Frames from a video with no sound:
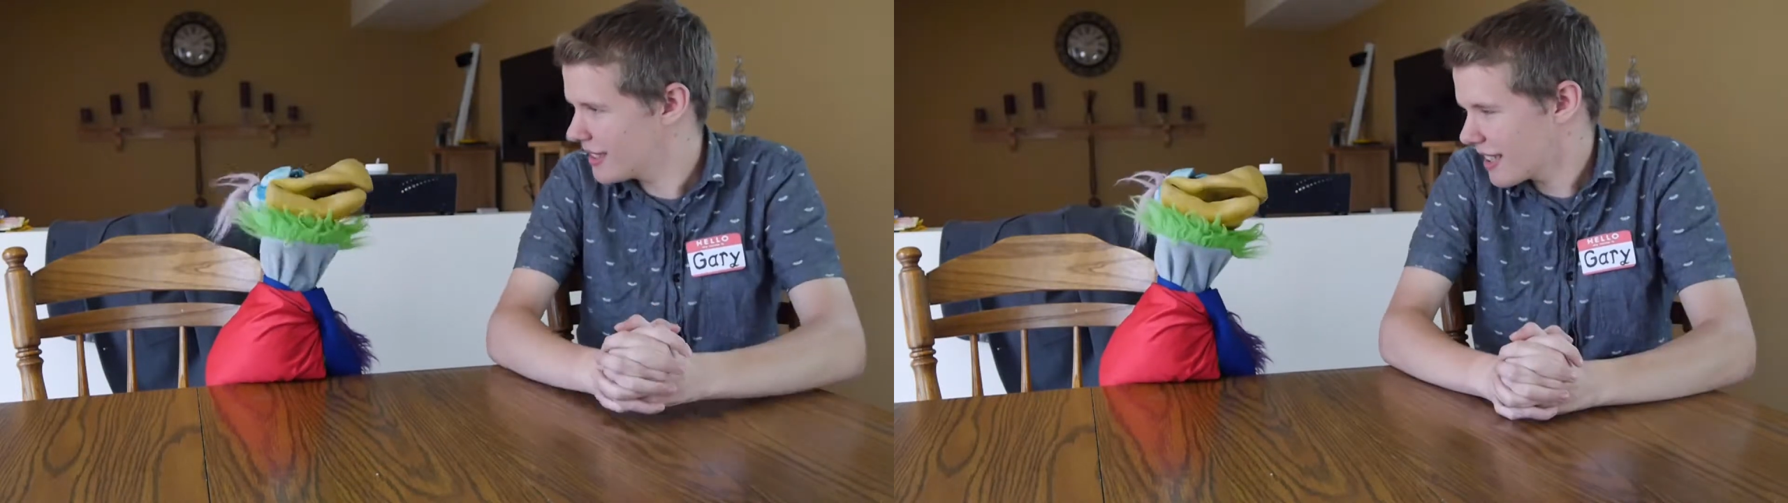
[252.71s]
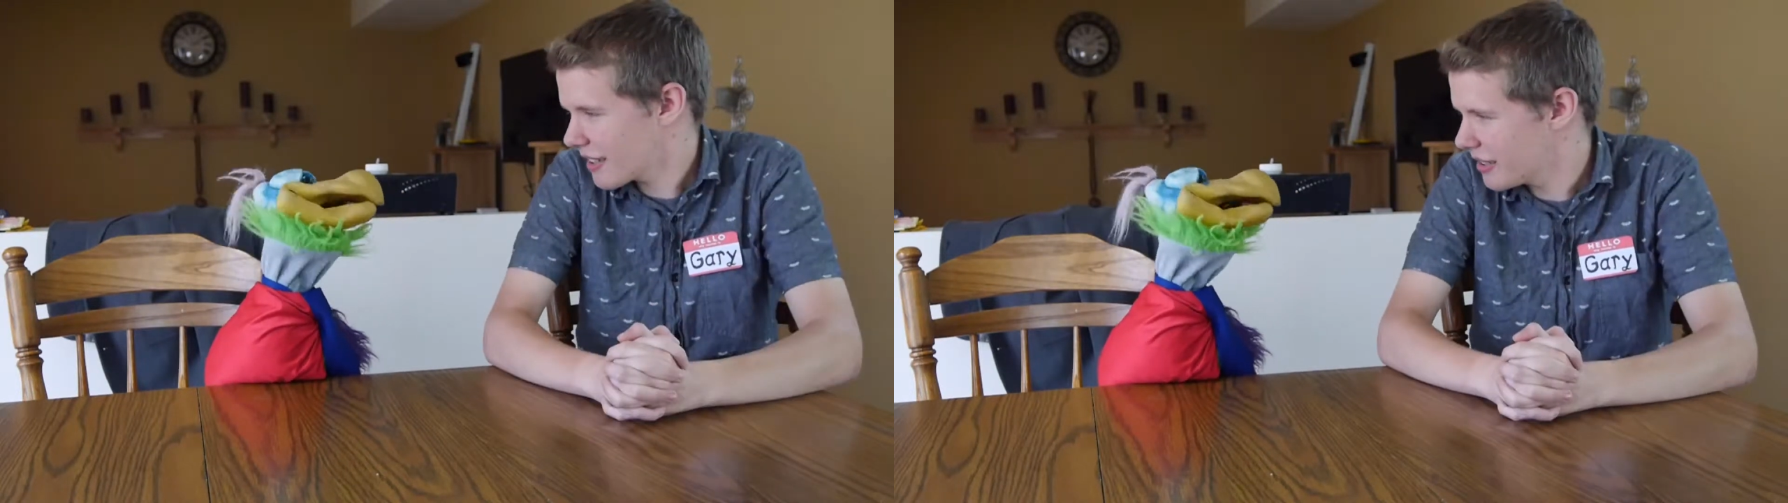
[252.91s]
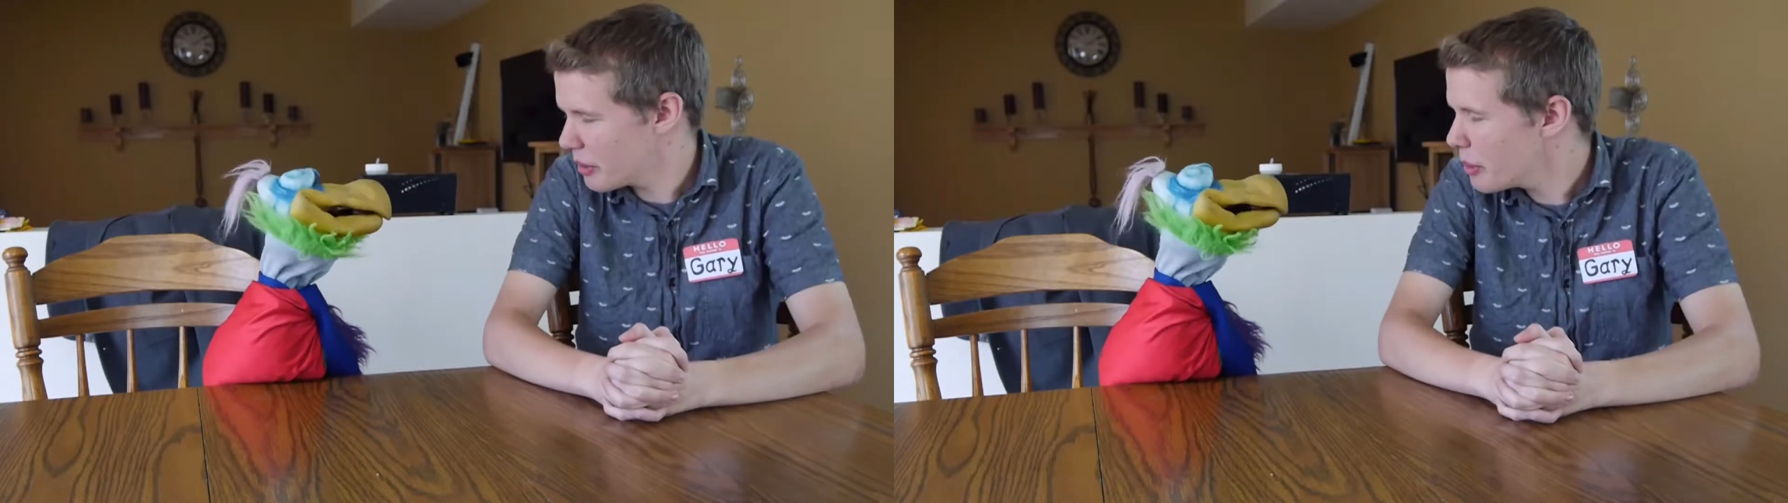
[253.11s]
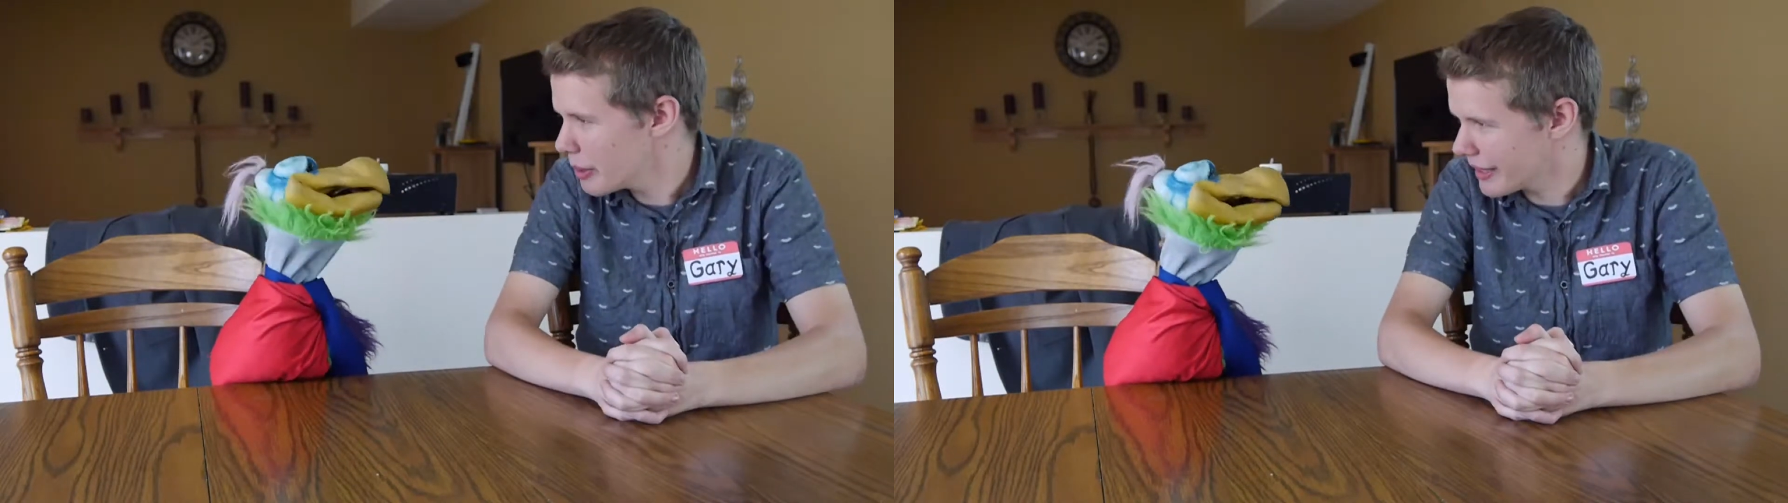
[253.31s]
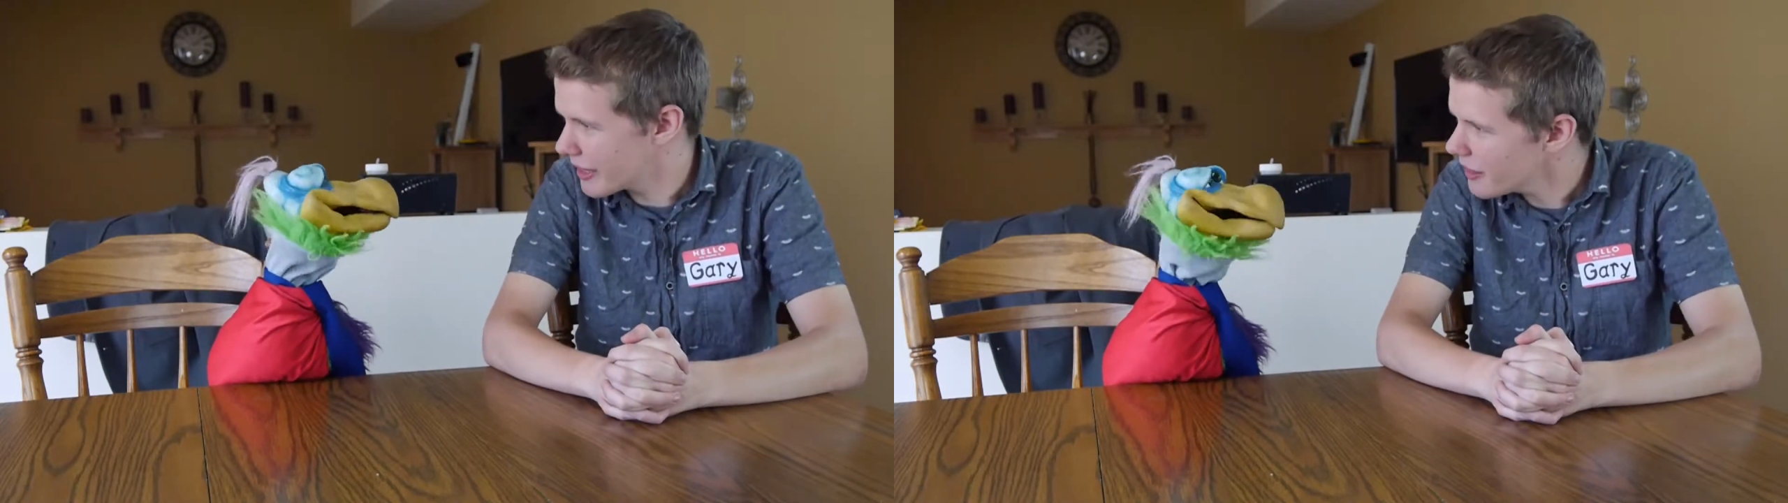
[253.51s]
not gonna do you
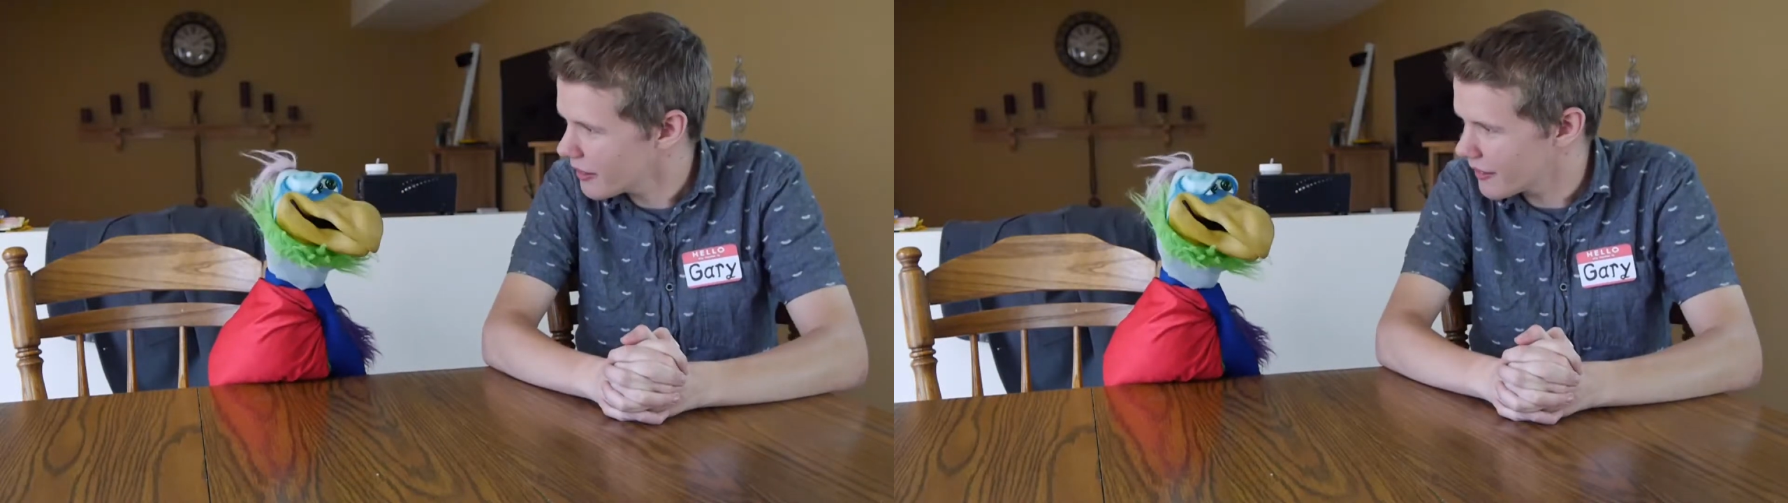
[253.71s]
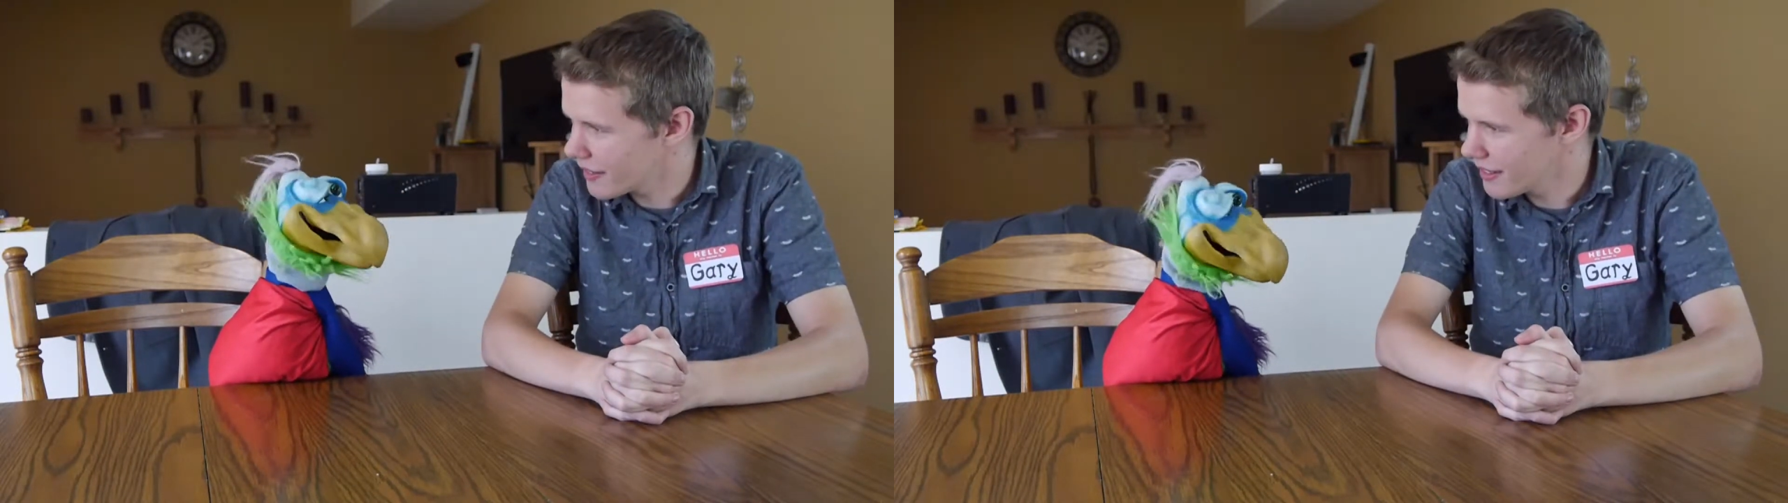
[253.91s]
any good.